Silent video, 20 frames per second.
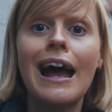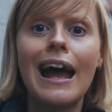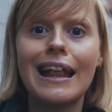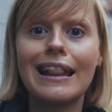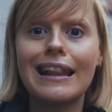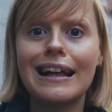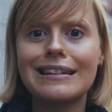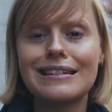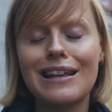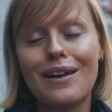
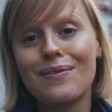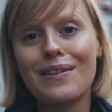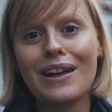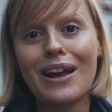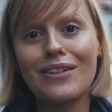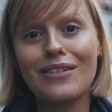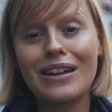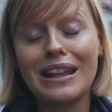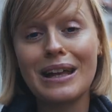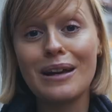and that's something
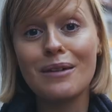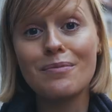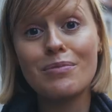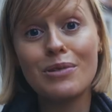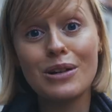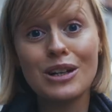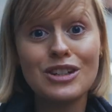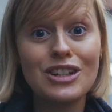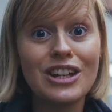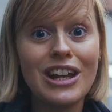I really
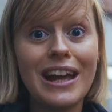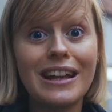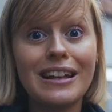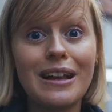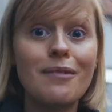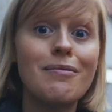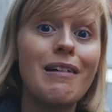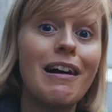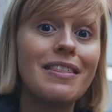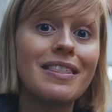appreciate
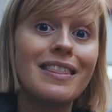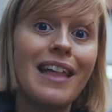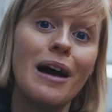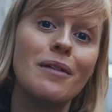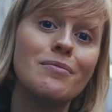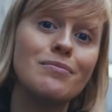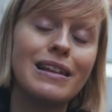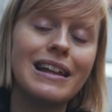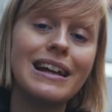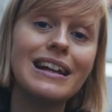about
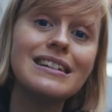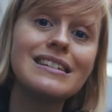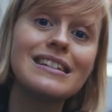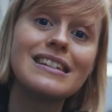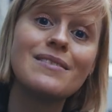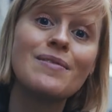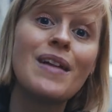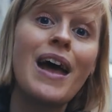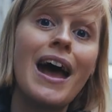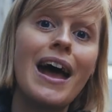that
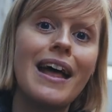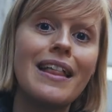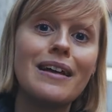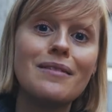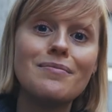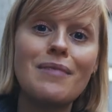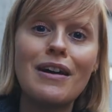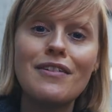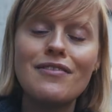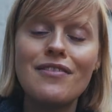place. And
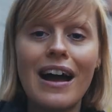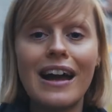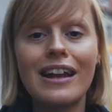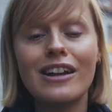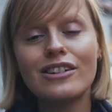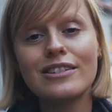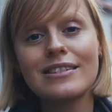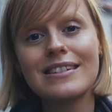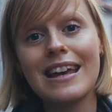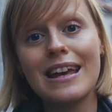then my
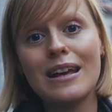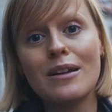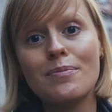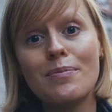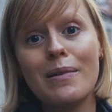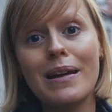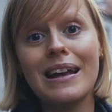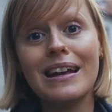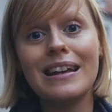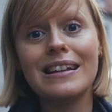final tip
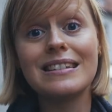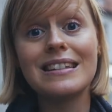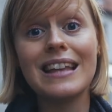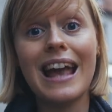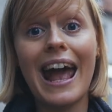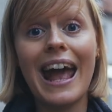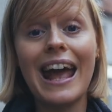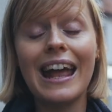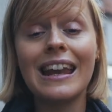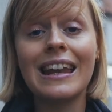is
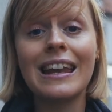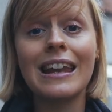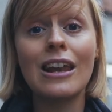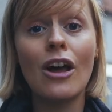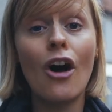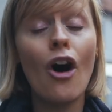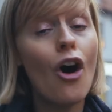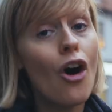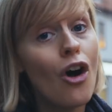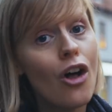an
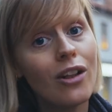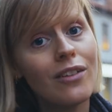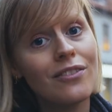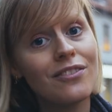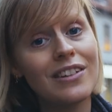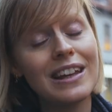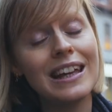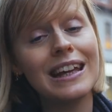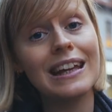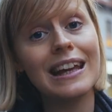all
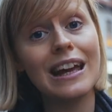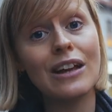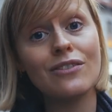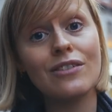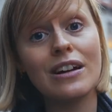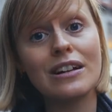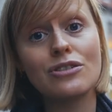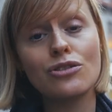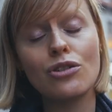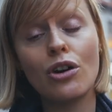vegan
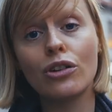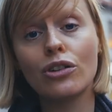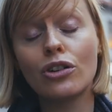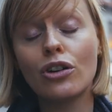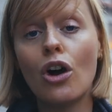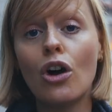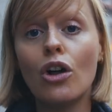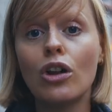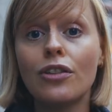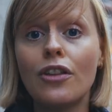restaurant
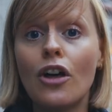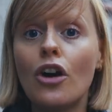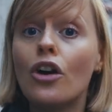called the